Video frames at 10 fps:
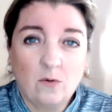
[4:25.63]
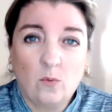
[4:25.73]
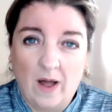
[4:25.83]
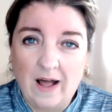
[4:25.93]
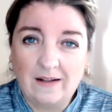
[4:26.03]

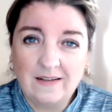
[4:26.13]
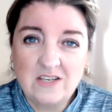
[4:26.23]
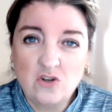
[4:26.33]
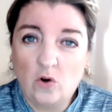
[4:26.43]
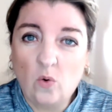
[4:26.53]
while.
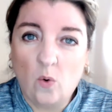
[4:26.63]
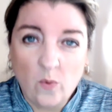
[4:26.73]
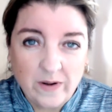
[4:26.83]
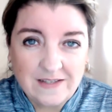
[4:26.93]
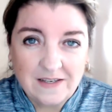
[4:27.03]
It's not
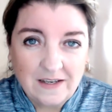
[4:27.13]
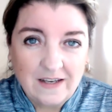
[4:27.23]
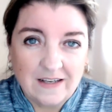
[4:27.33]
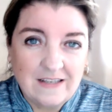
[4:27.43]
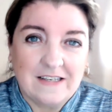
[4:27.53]
always
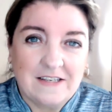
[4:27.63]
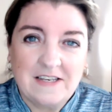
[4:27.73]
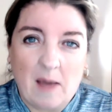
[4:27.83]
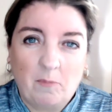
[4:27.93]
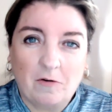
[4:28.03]

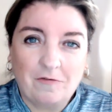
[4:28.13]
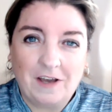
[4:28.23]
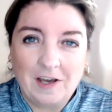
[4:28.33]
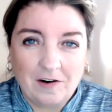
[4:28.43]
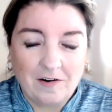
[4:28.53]
snap your
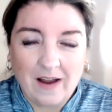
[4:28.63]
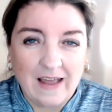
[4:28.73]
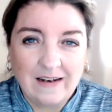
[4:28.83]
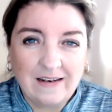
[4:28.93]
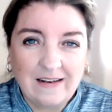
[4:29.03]
finger
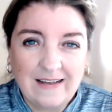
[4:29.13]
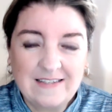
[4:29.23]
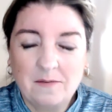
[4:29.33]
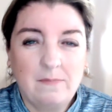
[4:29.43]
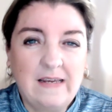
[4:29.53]
and
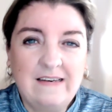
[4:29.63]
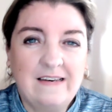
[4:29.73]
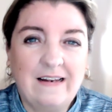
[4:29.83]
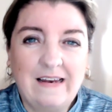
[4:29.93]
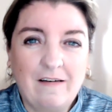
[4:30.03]
it's
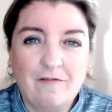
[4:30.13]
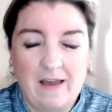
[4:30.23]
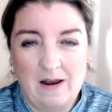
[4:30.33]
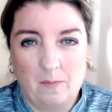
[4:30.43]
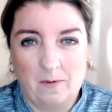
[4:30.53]
immediately
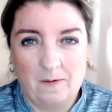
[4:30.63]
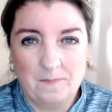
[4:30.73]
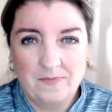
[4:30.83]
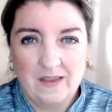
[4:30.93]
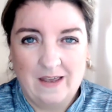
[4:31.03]
available.
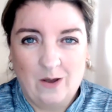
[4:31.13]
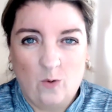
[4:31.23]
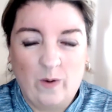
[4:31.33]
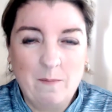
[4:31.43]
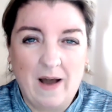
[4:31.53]

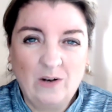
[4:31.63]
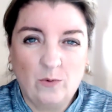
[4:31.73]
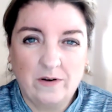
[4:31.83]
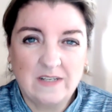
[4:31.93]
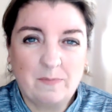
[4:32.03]
We might
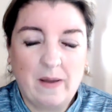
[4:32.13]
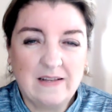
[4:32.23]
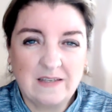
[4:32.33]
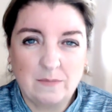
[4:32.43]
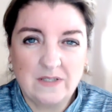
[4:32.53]
want to
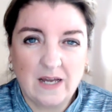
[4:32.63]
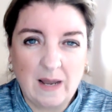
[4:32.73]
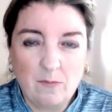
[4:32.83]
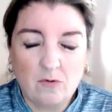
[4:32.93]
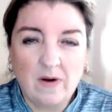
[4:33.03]
spend some
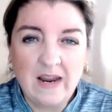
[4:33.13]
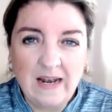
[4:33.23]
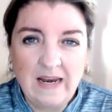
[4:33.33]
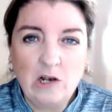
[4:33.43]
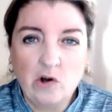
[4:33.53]
time
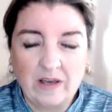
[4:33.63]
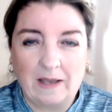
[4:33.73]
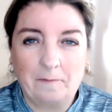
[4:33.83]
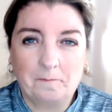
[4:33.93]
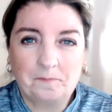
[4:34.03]
really
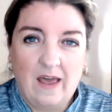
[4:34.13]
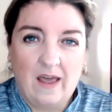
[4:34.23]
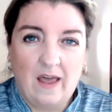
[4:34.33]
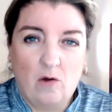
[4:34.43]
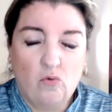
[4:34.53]
looking.
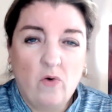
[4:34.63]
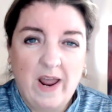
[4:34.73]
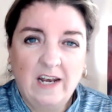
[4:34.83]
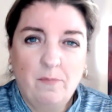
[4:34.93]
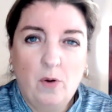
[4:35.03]
A
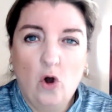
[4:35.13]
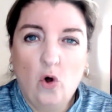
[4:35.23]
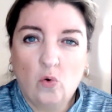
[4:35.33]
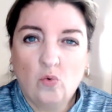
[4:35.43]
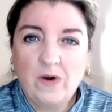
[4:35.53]
red
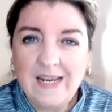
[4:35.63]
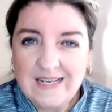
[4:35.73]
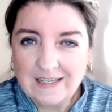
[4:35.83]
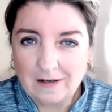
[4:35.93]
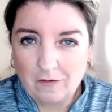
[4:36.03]
pearl
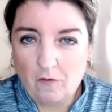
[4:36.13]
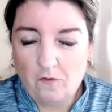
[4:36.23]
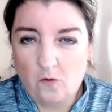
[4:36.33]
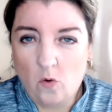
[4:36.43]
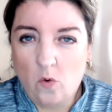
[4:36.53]
reason
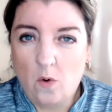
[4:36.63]
for